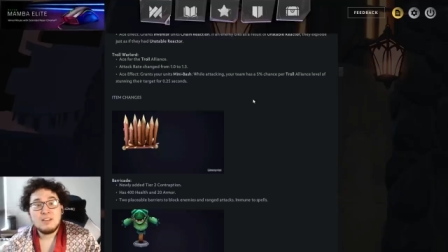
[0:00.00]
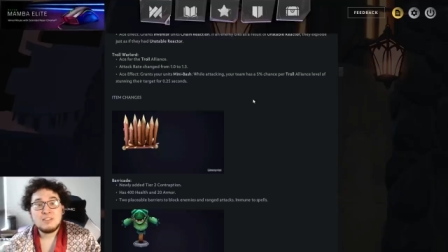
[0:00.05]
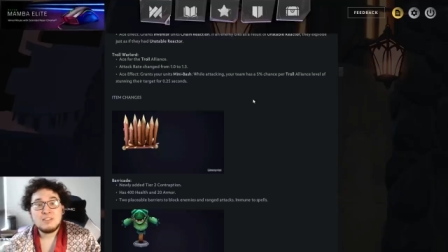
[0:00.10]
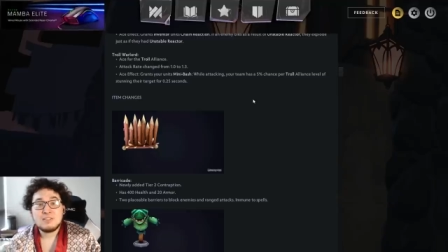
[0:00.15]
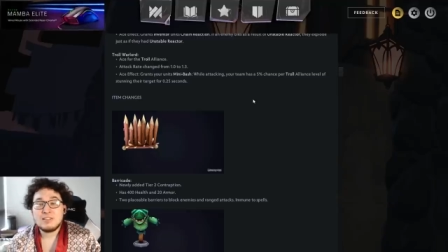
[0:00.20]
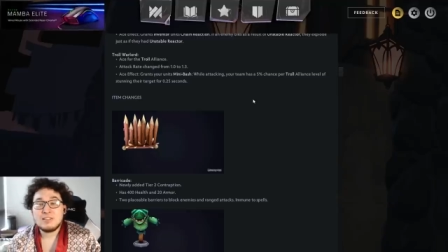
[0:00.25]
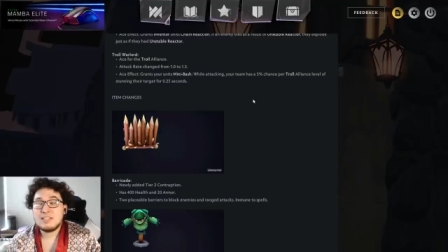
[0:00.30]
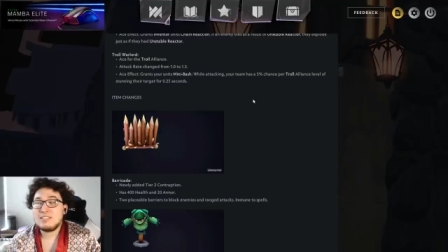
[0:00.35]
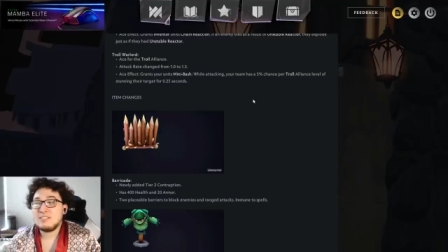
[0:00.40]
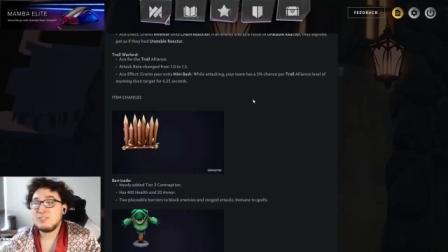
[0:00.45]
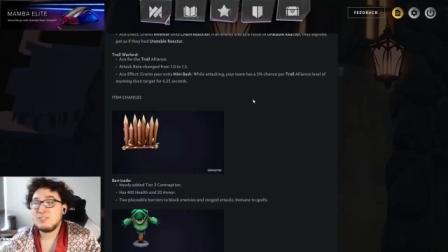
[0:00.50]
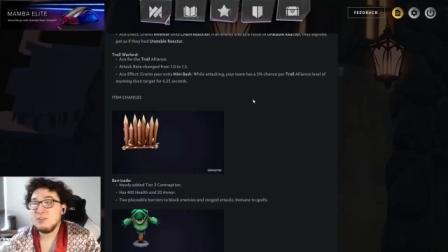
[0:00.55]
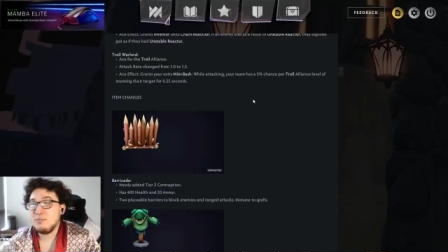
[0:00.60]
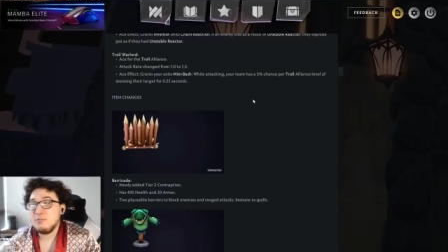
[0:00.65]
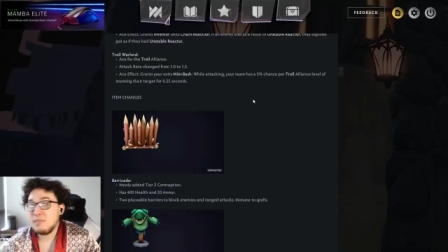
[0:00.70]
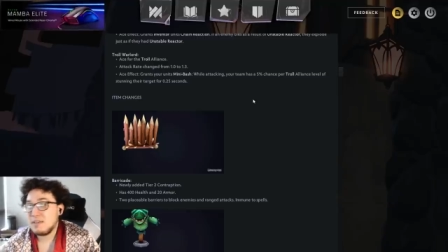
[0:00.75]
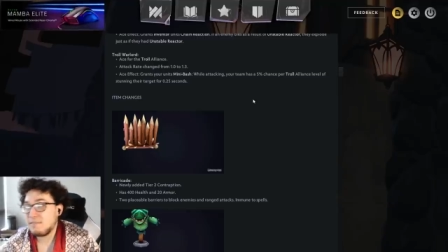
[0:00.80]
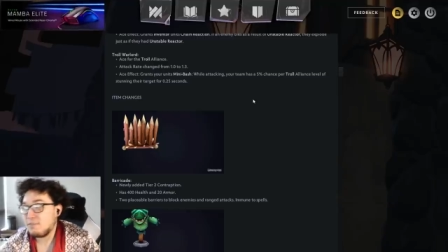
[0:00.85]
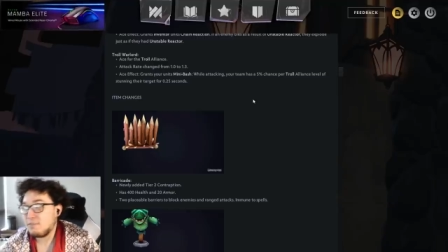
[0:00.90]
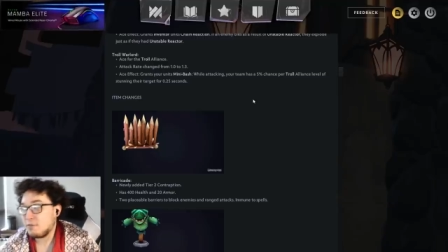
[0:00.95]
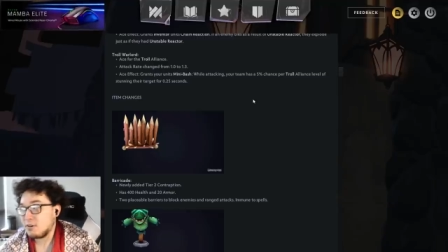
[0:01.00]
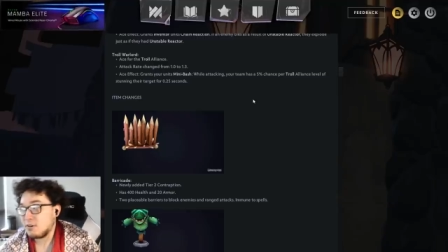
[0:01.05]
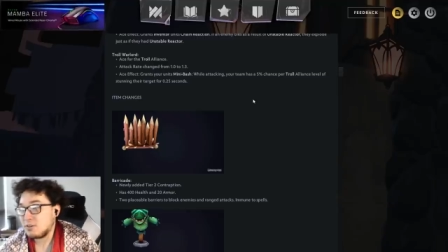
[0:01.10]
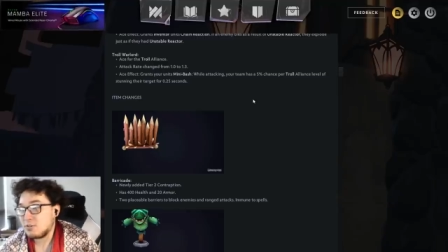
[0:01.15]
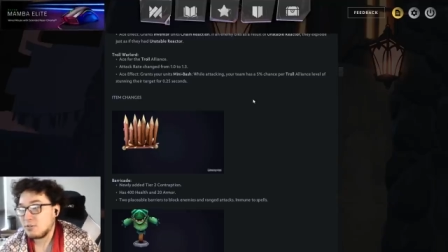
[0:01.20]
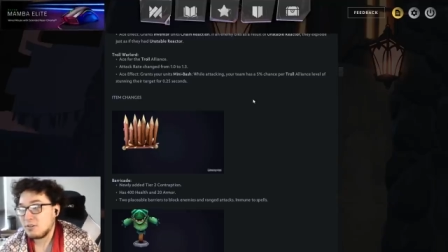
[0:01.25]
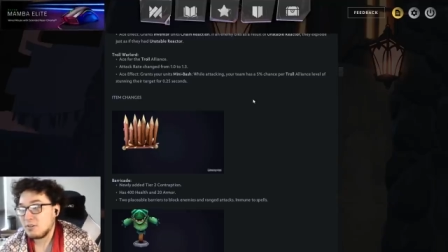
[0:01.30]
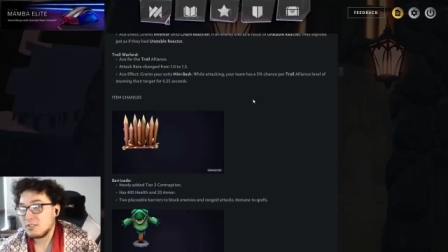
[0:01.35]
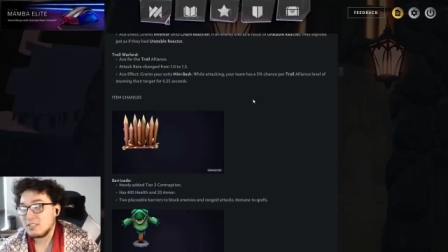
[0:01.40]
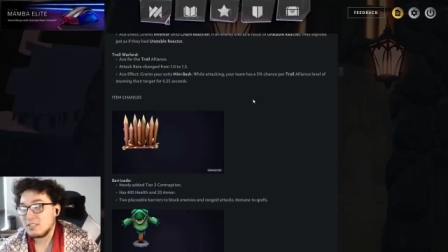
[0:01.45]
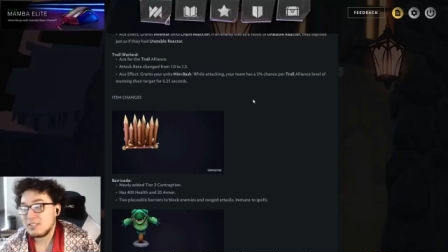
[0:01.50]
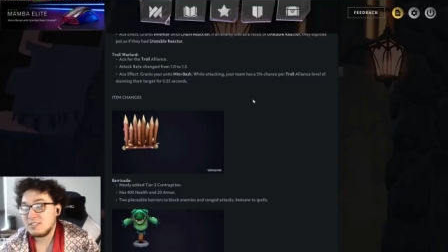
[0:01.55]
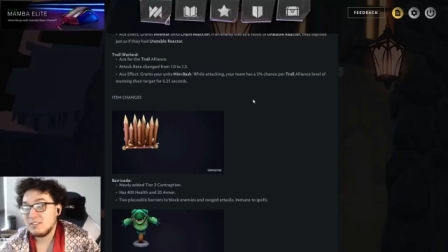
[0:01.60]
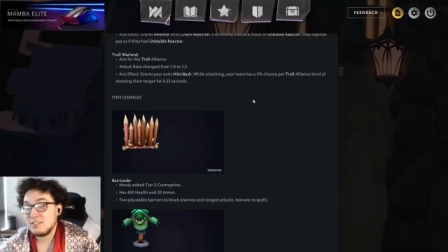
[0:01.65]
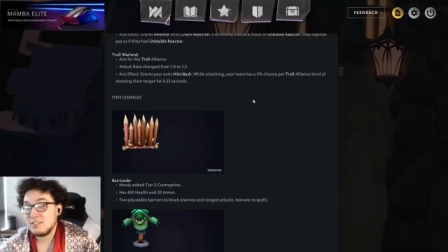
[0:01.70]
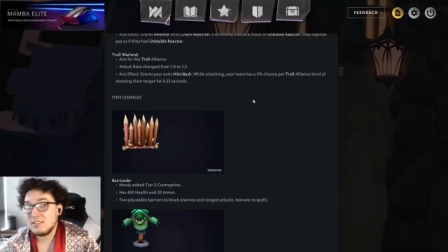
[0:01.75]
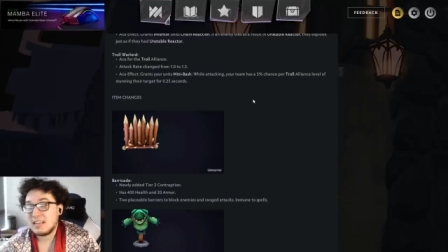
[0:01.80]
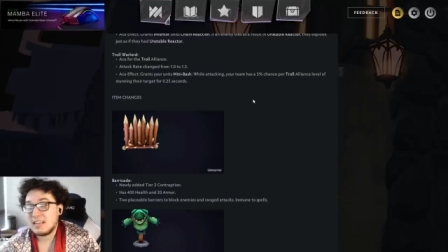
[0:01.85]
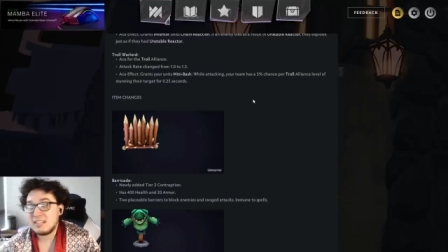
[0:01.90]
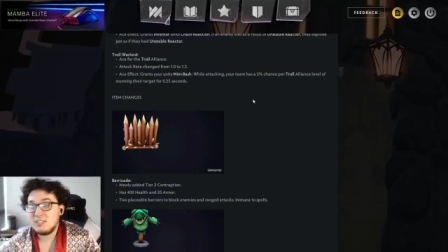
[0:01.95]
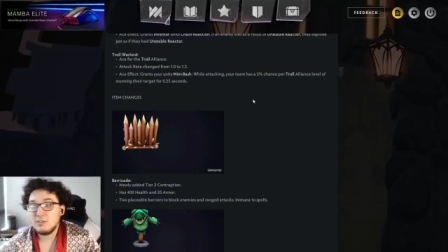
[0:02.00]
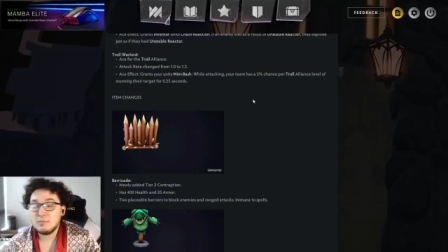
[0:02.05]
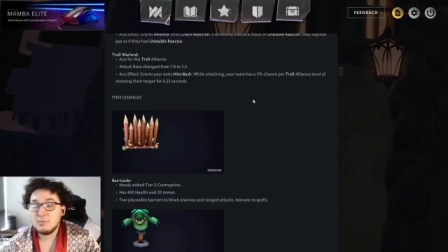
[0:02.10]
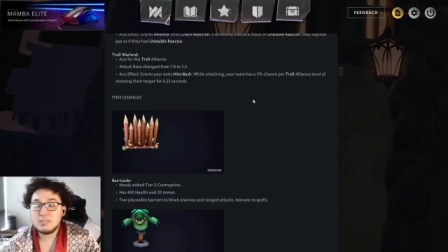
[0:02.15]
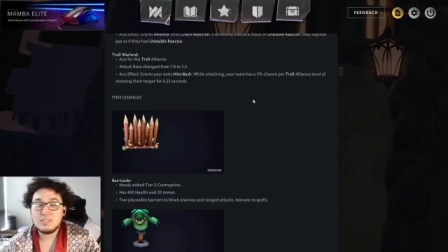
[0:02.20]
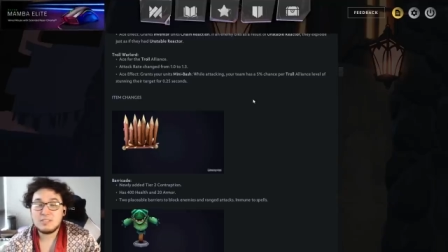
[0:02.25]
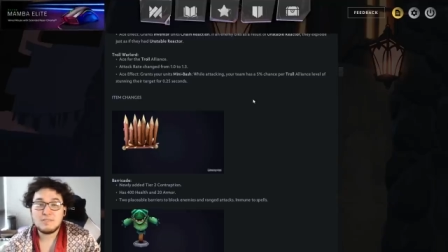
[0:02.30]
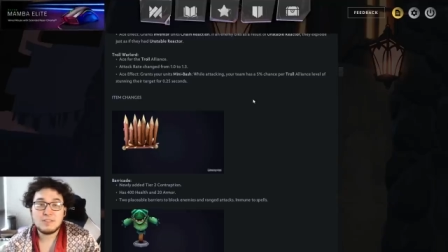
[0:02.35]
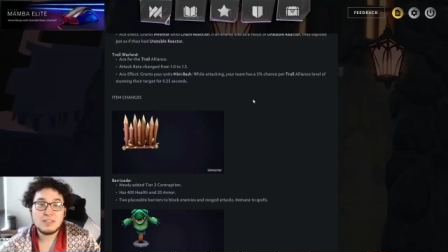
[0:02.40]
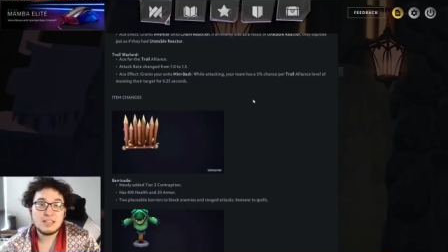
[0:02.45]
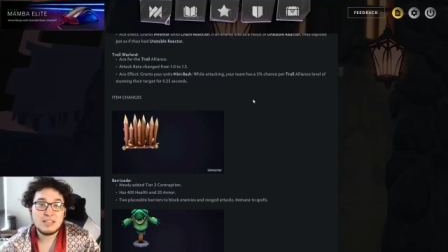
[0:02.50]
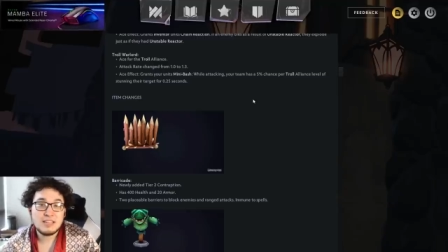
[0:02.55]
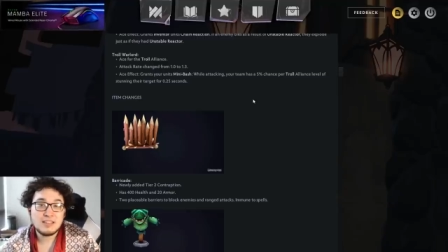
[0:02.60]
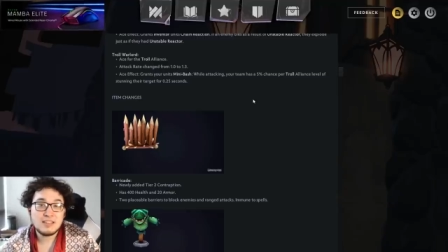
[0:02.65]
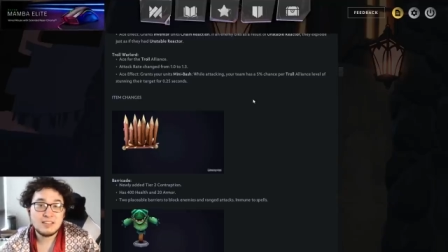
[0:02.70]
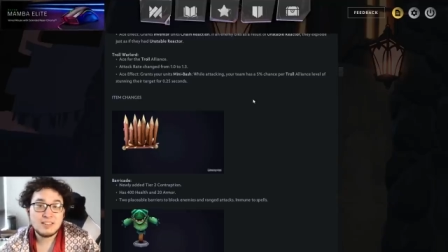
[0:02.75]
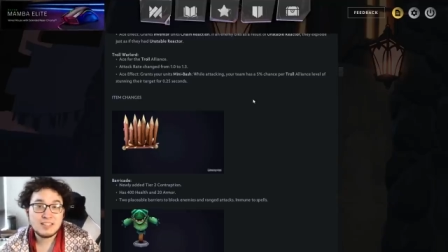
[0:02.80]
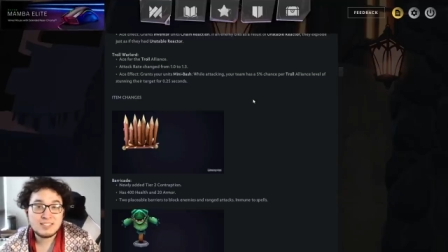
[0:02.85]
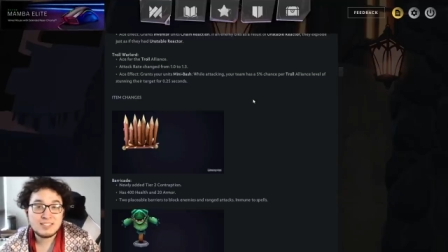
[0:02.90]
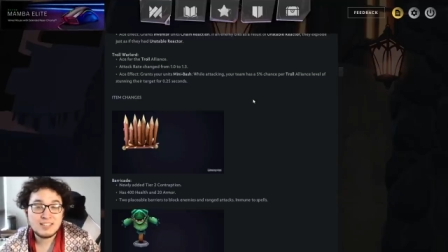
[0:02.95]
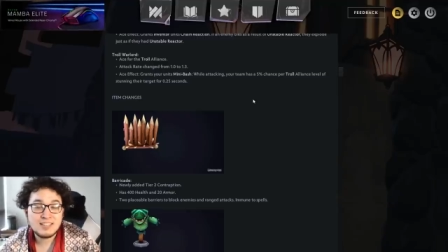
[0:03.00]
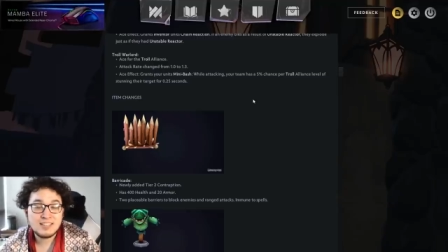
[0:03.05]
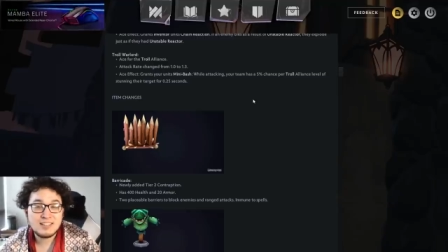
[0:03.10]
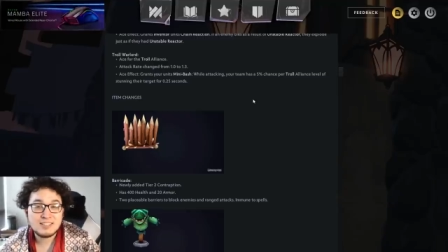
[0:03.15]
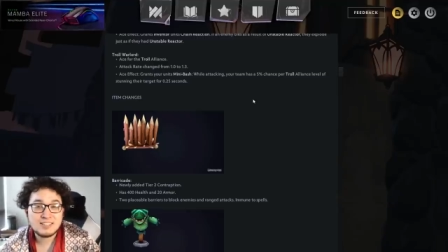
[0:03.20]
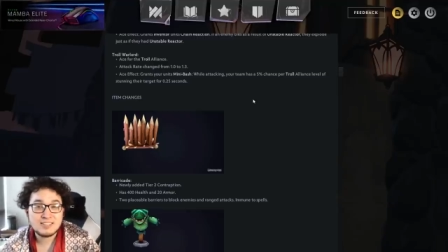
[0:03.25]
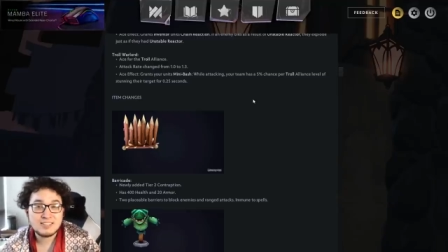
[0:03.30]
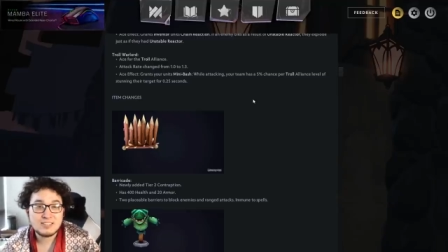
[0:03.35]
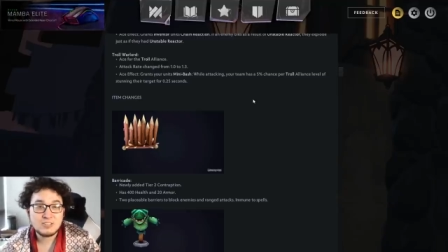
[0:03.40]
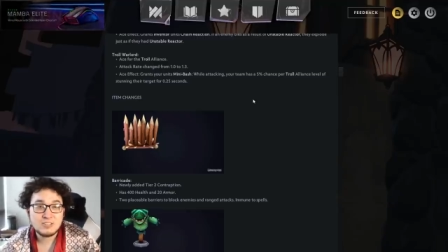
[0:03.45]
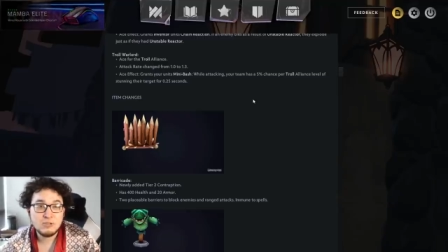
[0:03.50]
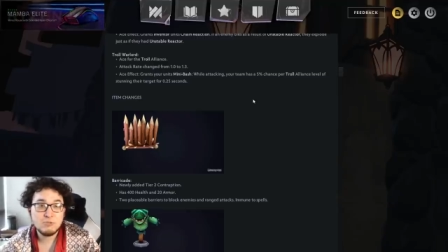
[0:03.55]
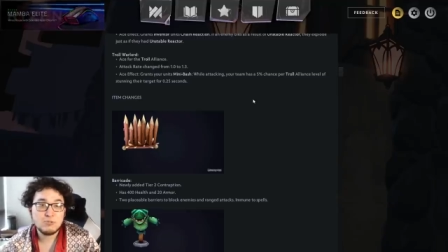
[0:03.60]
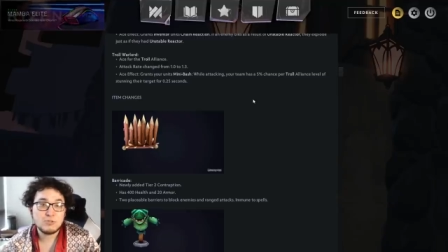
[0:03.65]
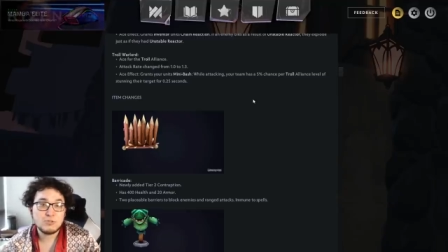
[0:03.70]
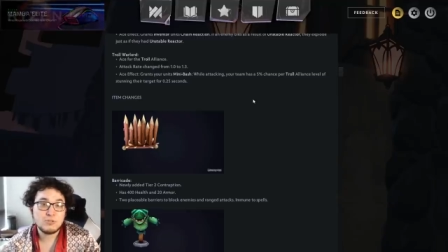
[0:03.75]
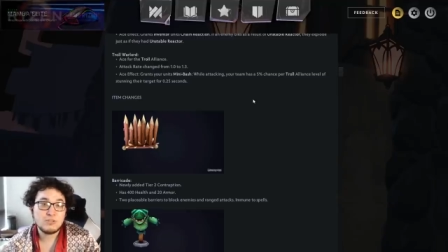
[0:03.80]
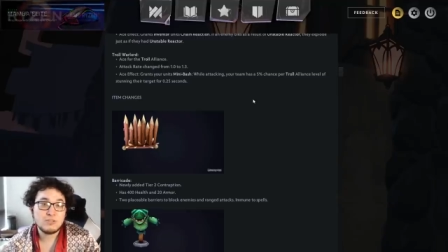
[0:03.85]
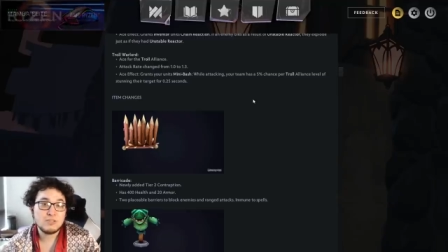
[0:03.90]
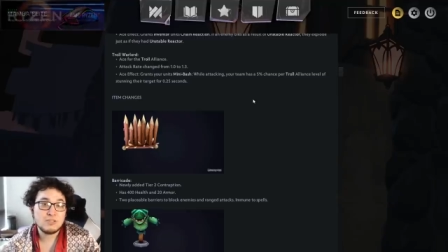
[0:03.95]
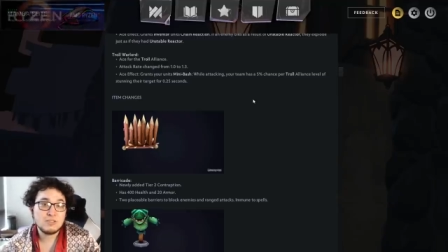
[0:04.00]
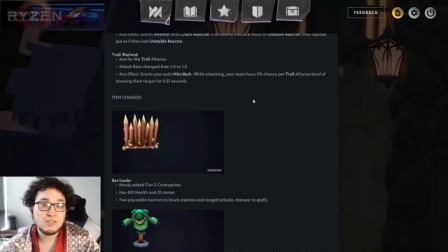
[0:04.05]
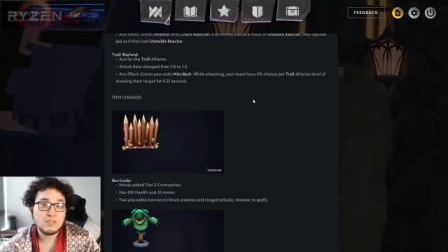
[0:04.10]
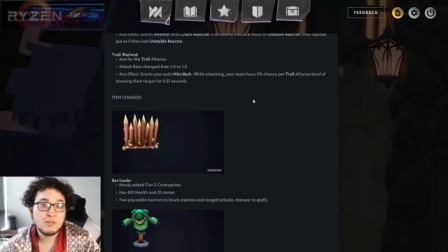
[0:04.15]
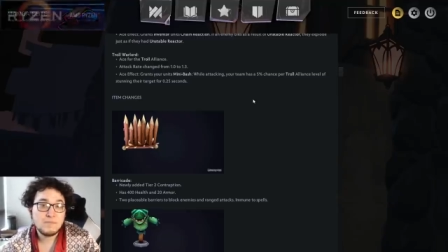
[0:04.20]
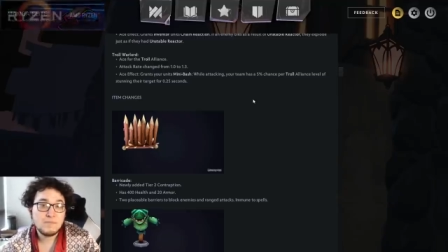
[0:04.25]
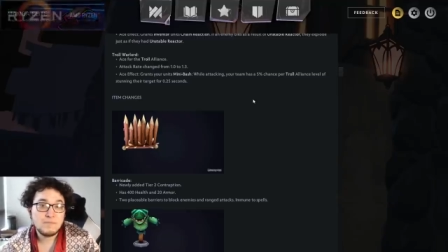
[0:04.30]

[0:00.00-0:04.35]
So let's assume that 4 trolls is still not too much of a thing. Let's say this is a 2 trolls.